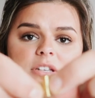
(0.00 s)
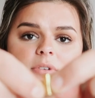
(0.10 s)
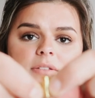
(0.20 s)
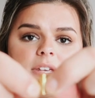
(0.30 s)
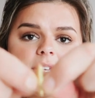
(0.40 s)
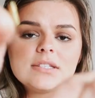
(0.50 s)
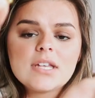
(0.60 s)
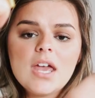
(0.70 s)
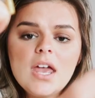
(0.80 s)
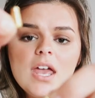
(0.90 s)
seen one of these
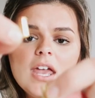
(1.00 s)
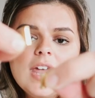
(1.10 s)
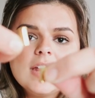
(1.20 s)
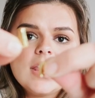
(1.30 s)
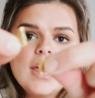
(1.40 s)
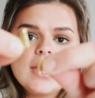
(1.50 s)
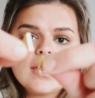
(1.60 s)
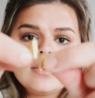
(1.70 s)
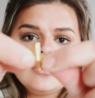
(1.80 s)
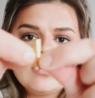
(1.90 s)
it
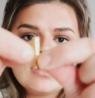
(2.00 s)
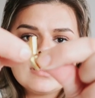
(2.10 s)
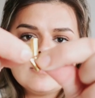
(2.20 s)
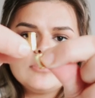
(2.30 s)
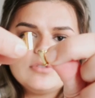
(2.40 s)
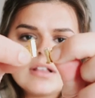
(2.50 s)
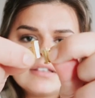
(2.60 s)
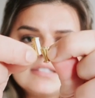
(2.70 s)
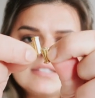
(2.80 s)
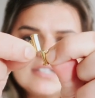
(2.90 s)
like you can clip two
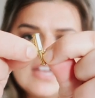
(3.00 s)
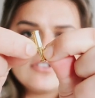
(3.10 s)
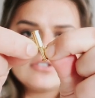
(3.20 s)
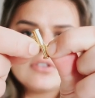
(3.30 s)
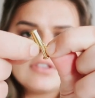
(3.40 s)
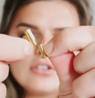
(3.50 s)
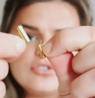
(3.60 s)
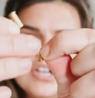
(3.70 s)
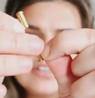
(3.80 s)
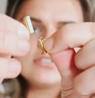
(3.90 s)
necklaces together so that your
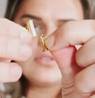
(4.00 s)
chains